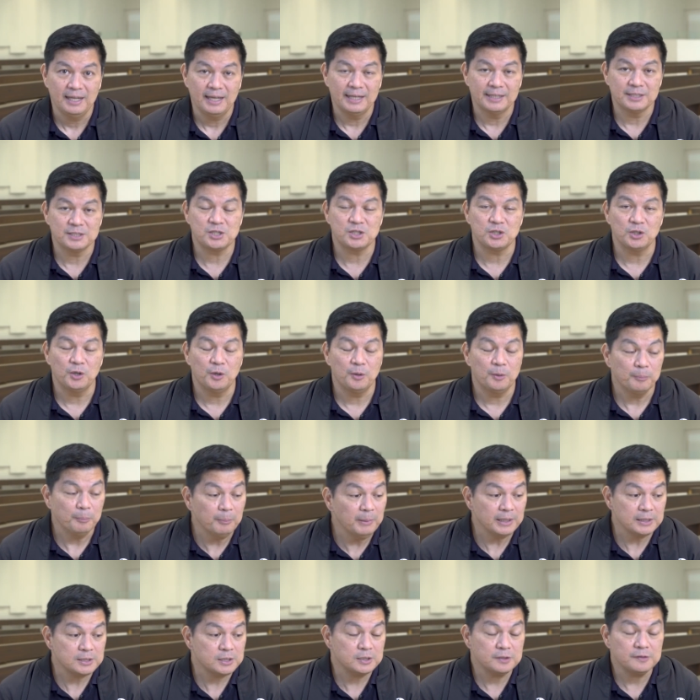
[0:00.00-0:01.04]
And so
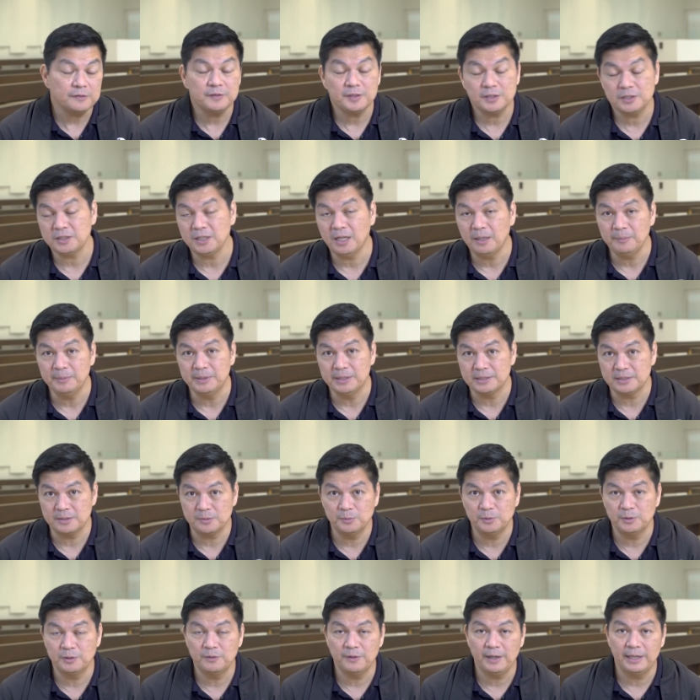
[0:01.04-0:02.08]
much of the psalmist
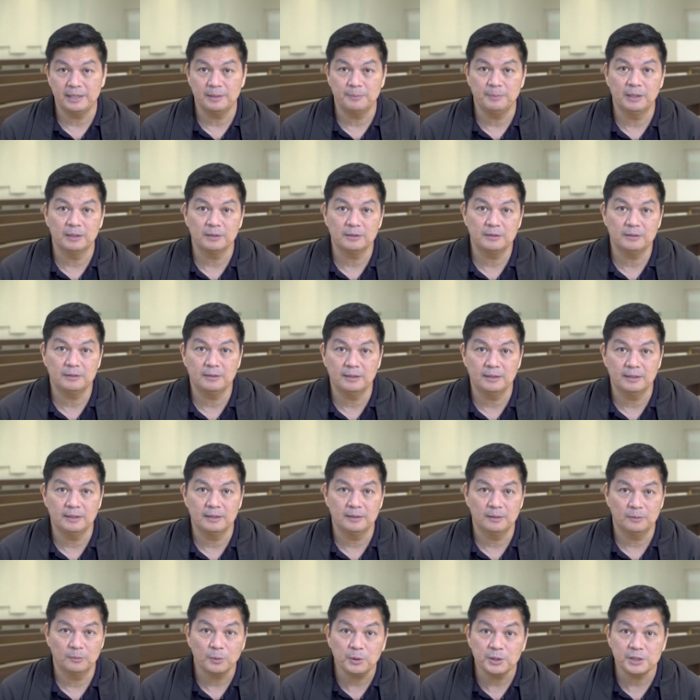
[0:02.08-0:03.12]
would write about uh,
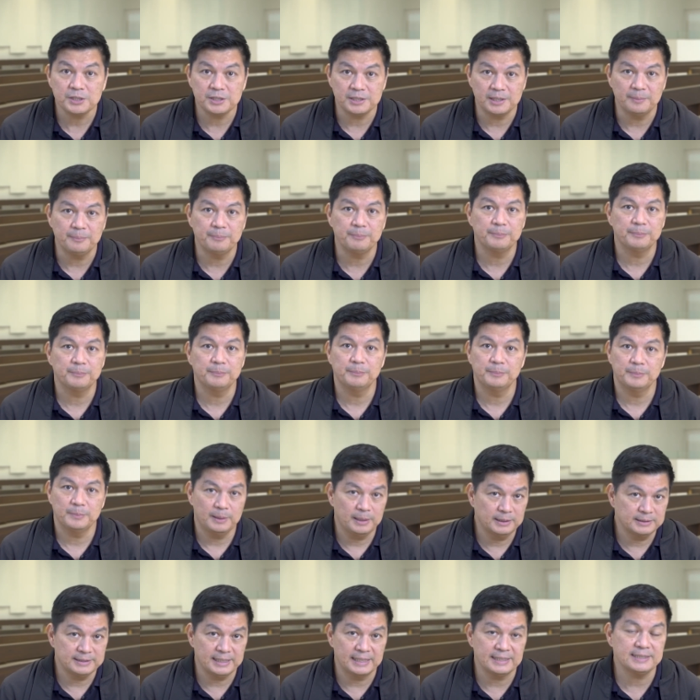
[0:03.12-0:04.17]
worship,
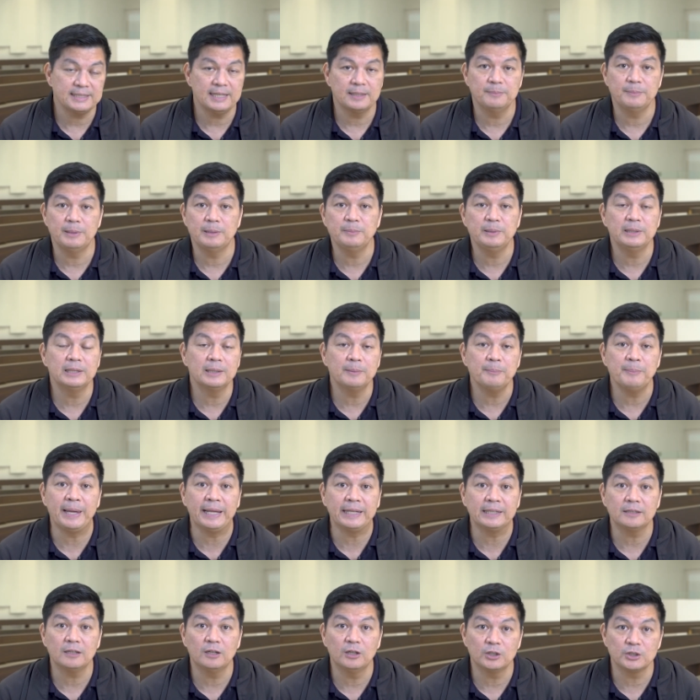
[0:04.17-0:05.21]
as I said, maybe
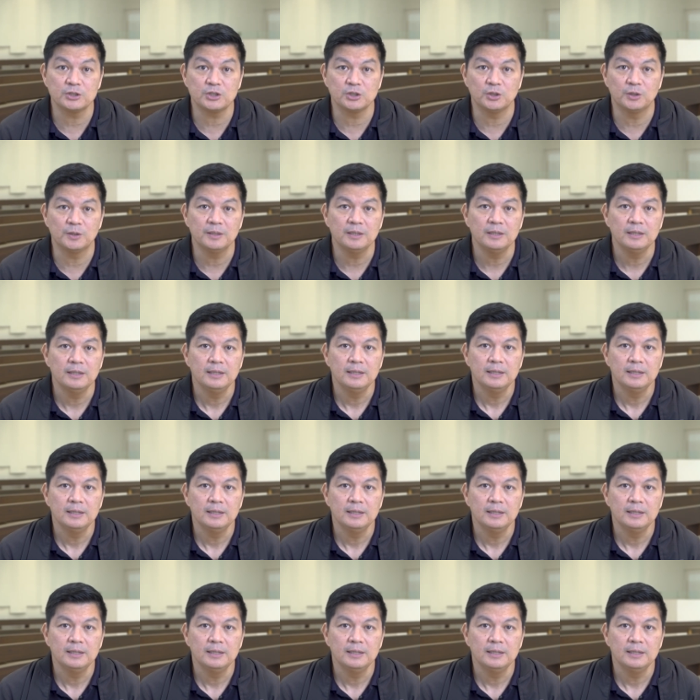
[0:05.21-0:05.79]
lament also.